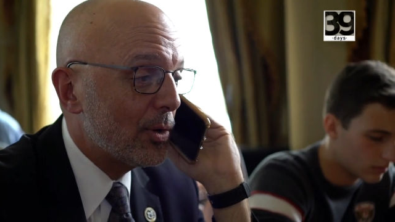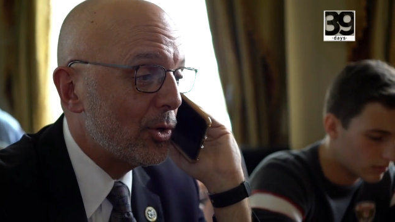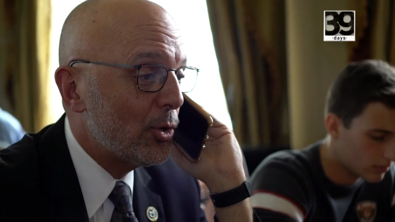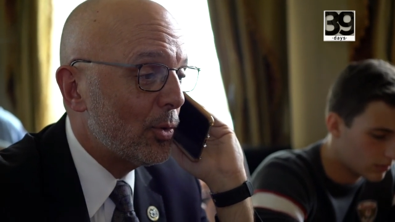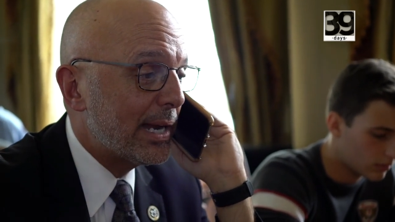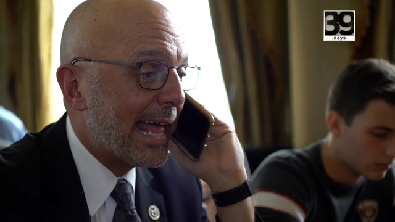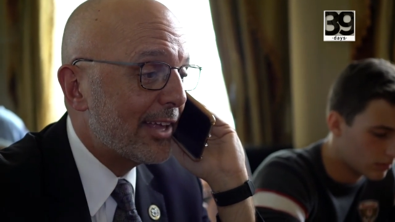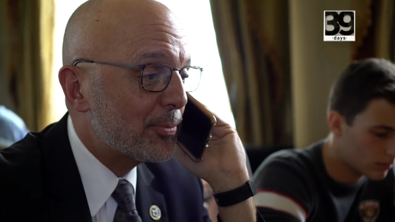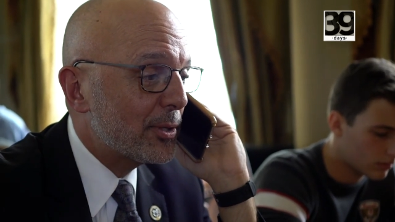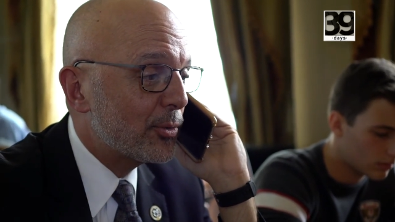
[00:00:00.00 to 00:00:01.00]
Speaker 1: who had
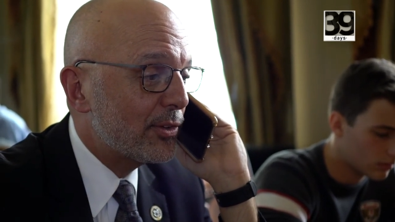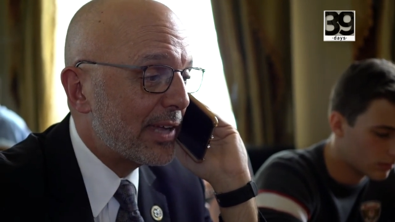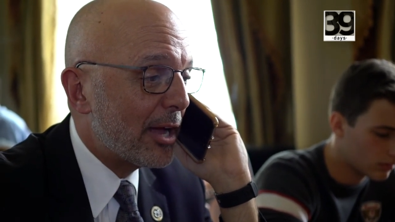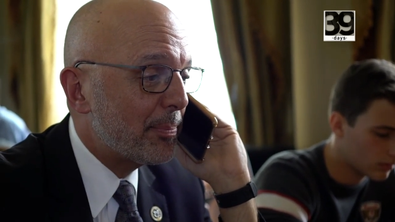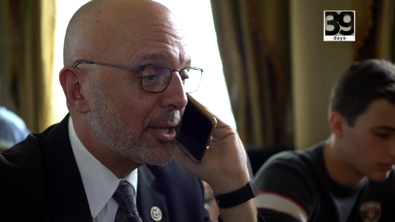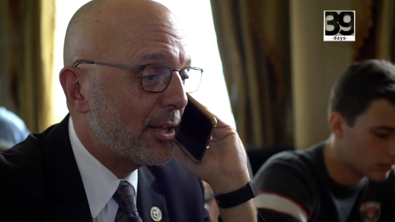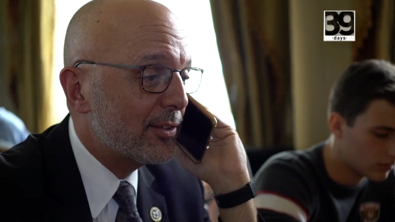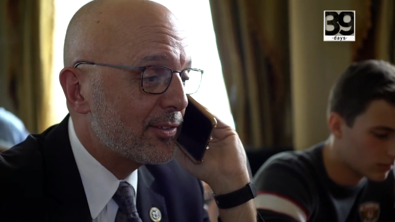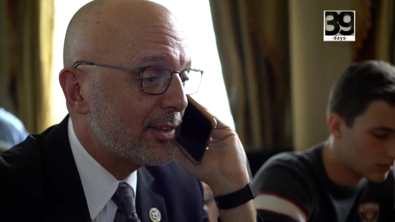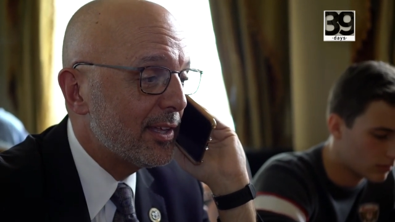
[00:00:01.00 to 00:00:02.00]
asked me to reach out
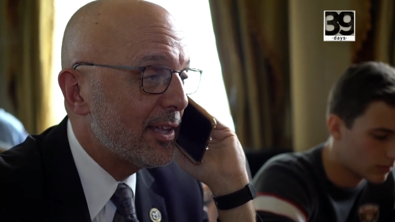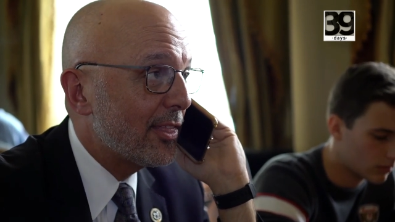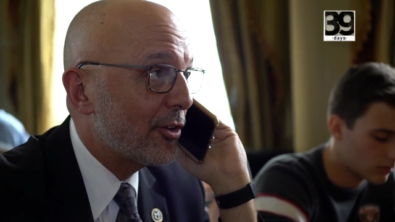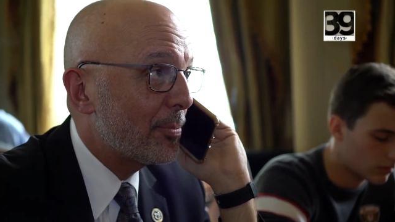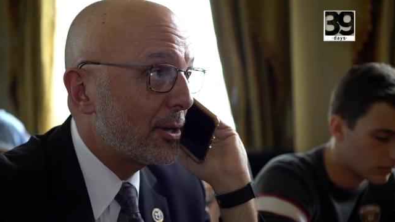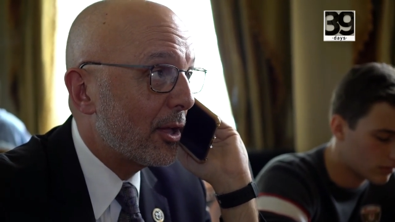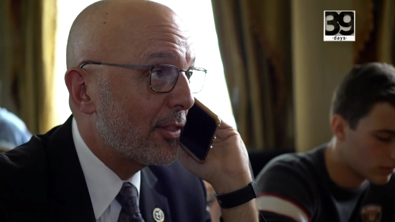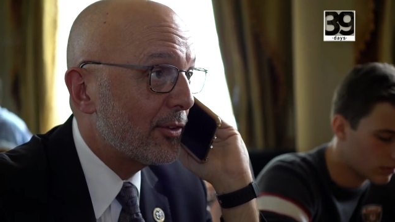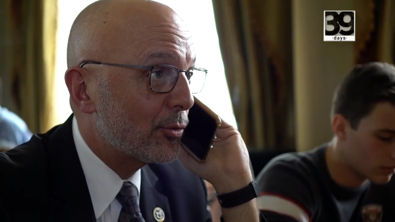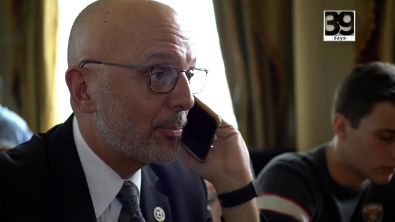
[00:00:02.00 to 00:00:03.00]
because there have been all
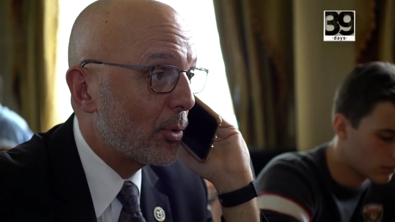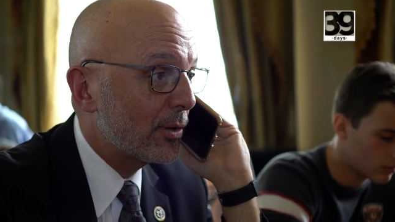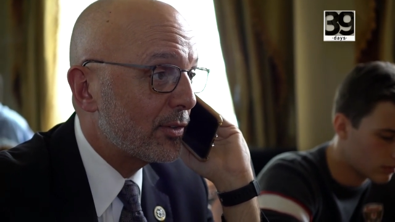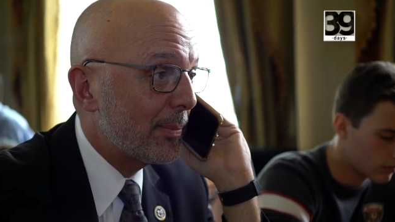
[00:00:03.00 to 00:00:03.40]
these reports